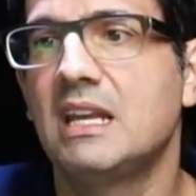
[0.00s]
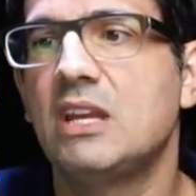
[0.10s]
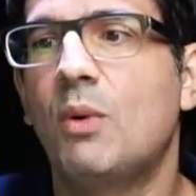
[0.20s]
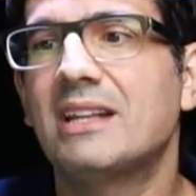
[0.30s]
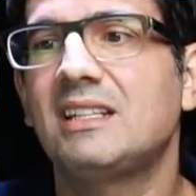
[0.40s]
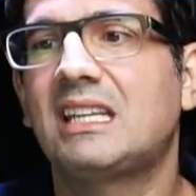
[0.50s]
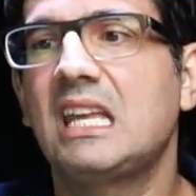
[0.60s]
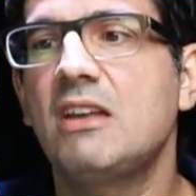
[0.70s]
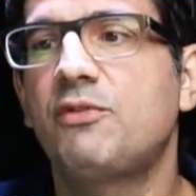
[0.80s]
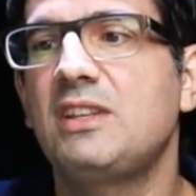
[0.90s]
He wanted to
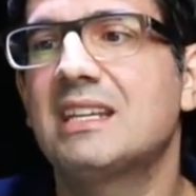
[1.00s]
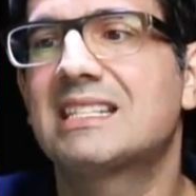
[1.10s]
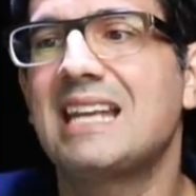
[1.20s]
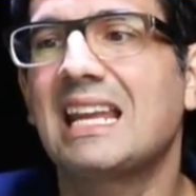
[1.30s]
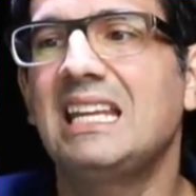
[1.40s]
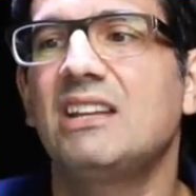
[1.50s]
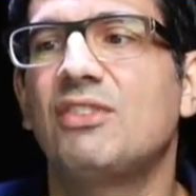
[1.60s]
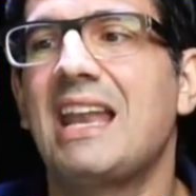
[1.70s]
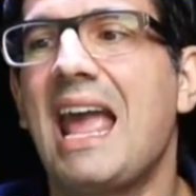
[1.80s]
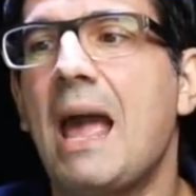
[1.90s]
give the executive
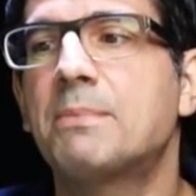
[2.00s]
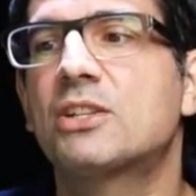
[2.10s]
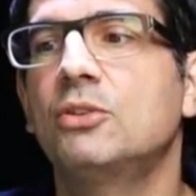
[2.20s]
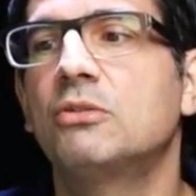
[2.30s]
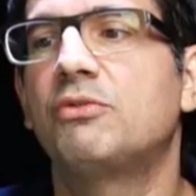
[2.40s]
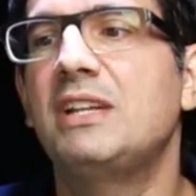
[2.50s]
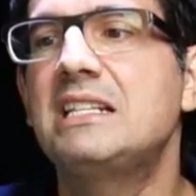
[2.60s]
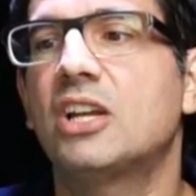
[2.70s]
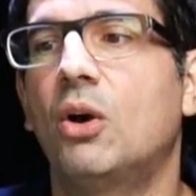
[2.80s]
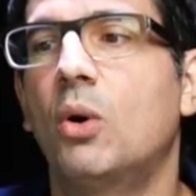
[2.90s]
an absolute
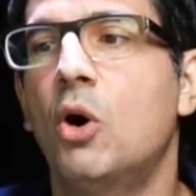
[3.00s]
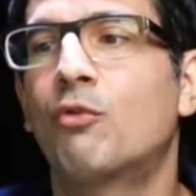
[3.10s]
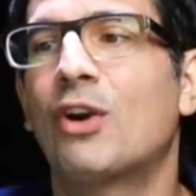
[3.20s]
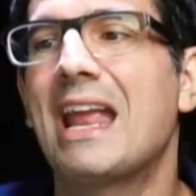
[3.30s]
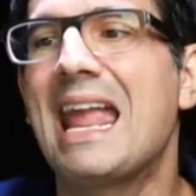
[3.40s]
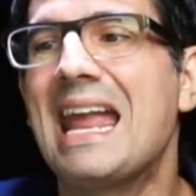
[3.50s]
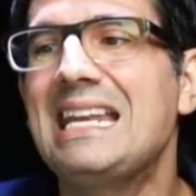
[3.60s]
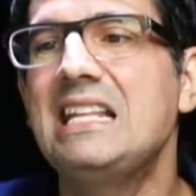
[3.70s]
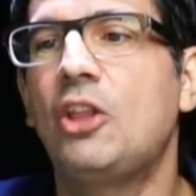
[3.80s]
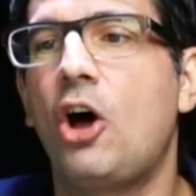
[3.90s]
veto over
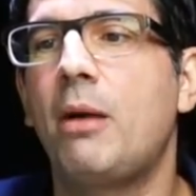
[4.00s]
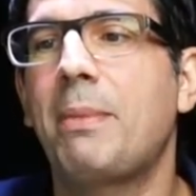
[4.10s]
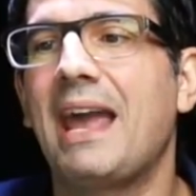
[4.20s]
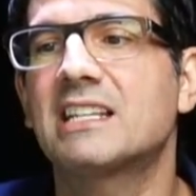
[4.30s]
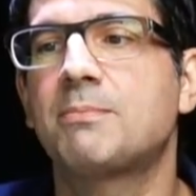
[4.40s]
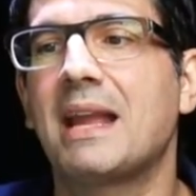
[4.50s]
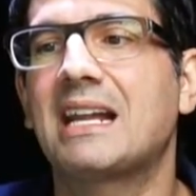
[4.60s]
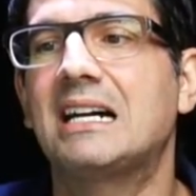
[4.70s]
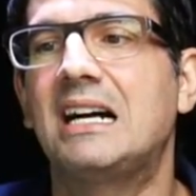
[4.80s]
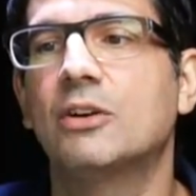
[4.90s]
any law passed by
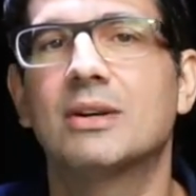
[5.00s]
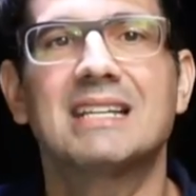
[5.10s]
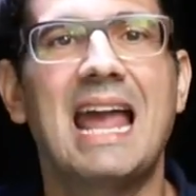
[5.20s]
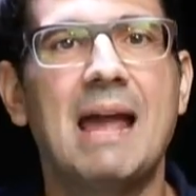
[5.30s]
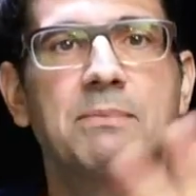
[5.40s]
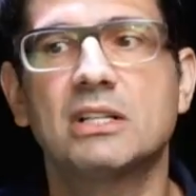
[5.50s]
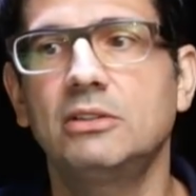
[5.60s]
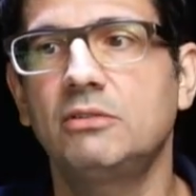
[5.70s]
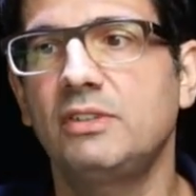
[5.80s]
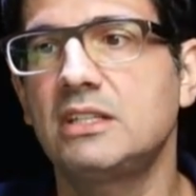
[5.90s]
Congress.
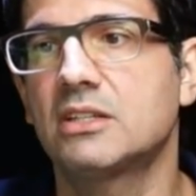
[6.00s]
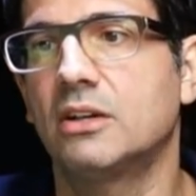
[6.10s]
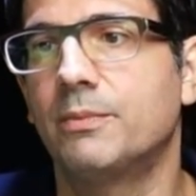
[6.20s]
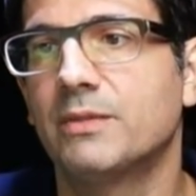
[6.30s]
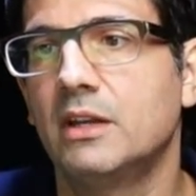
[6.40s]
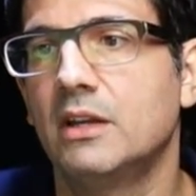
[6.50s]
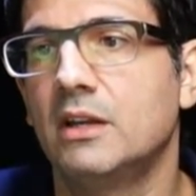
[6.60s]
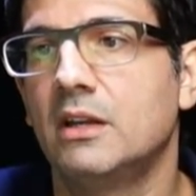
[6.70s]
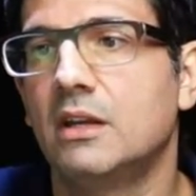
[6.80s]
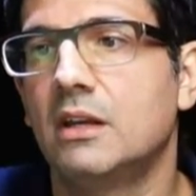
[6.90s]
Absolute veto.
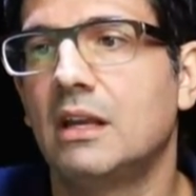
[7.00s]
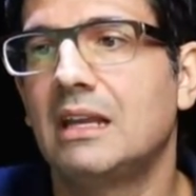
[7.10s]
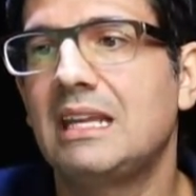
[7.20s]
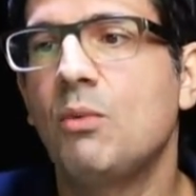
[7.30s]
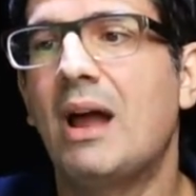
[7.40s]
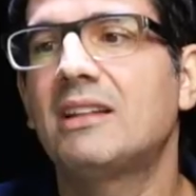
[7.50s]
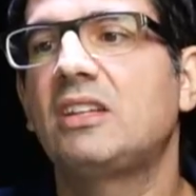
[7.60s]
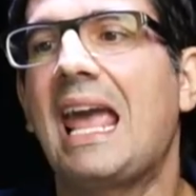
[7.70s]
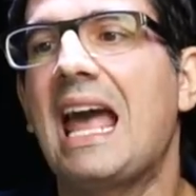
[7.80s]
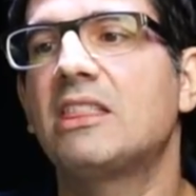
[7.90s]
He wanted
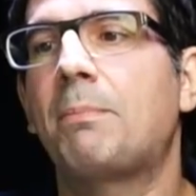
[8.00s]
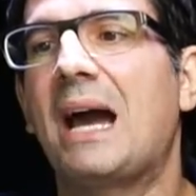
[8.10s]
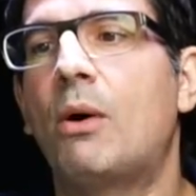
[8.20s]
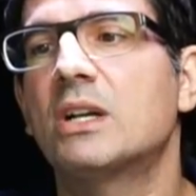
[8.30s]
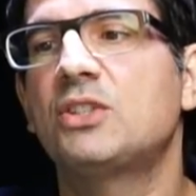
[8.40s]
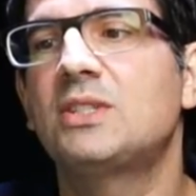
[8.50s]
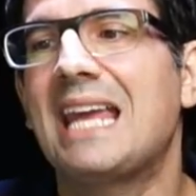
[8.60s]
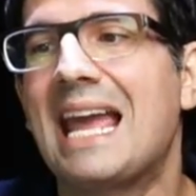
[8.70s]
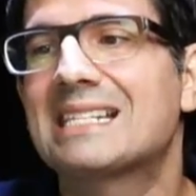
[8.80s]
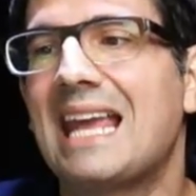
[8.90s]
to add the power to
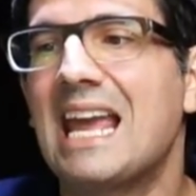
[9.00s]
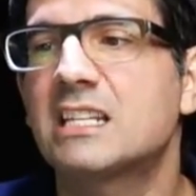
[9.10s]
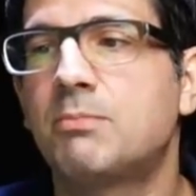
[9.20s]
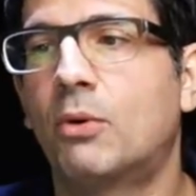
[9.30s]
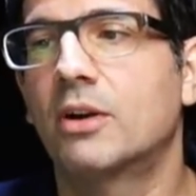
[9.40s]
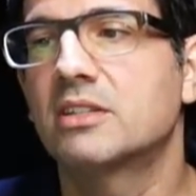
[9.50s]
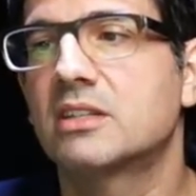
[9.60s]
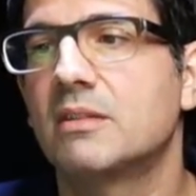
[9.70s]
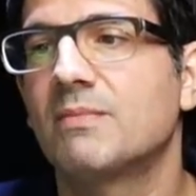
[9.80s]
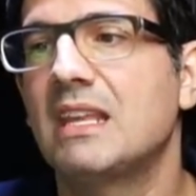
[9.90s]
tax
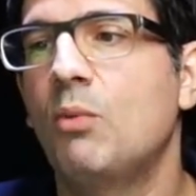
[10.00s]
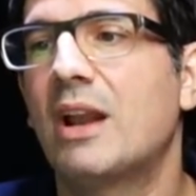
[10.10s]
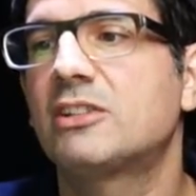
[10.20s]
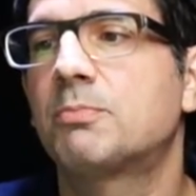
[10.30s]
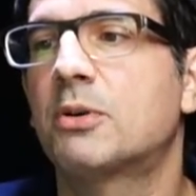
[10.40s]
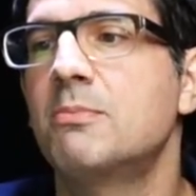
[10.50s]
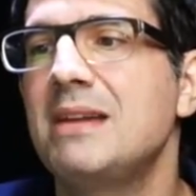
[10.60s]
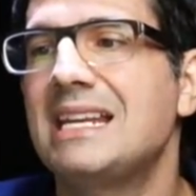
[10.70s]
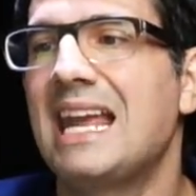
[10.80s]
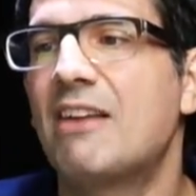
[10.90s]
exports. He wanted to
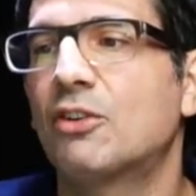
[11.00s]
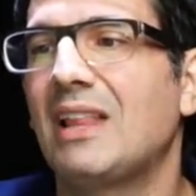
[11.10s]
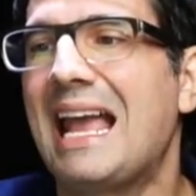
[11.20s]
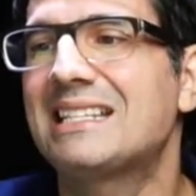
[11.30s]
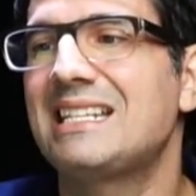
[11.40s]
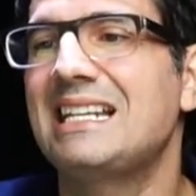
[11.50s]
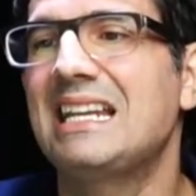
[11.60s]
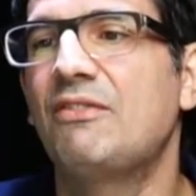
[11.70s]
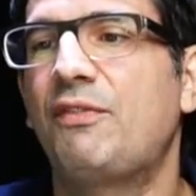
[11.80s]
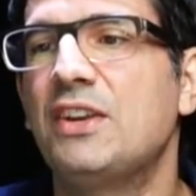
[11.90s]
permit everlasting
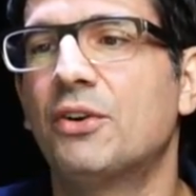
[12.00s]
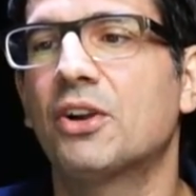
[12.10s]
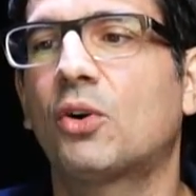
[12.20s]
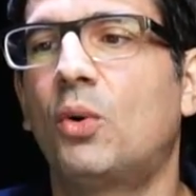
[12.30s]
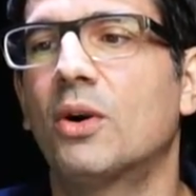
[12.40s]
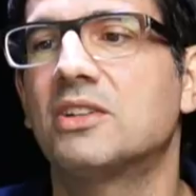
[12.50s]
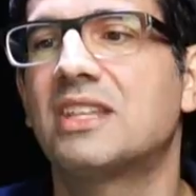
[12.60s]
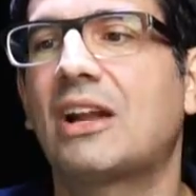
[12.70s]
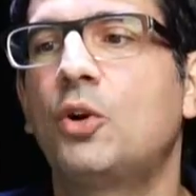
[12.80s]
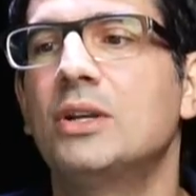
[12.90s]
inferior courts
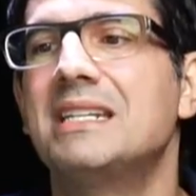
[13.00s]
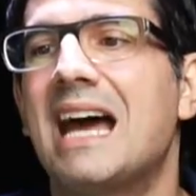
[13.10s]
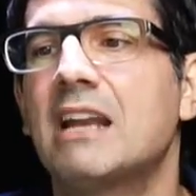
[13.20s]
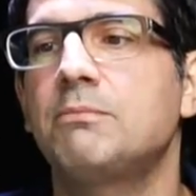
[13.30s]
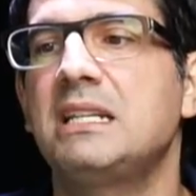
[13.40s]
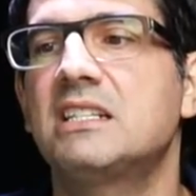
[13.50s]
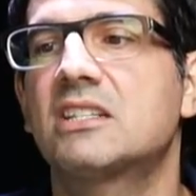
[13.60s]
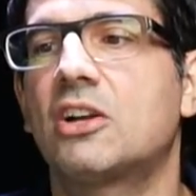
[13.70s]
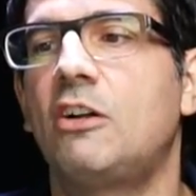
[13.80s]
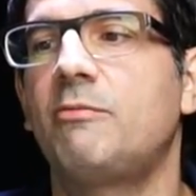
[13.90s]
that could not be
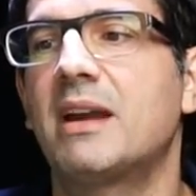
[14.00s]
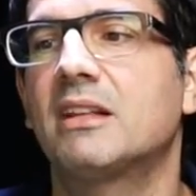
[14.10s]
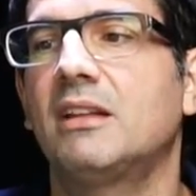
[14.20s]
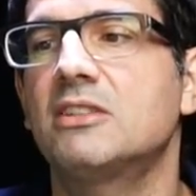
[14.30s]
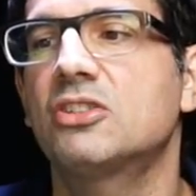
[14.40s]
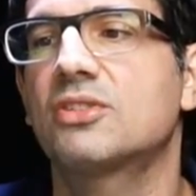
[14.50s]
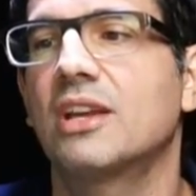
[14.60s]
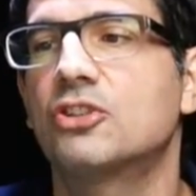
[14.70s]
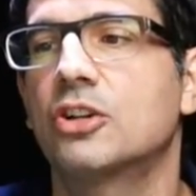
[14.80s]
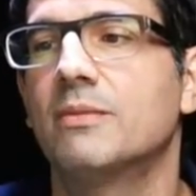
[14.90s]
dissolved by the
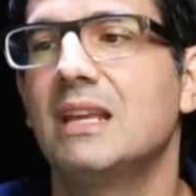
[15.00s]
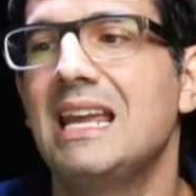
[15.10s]
legislature.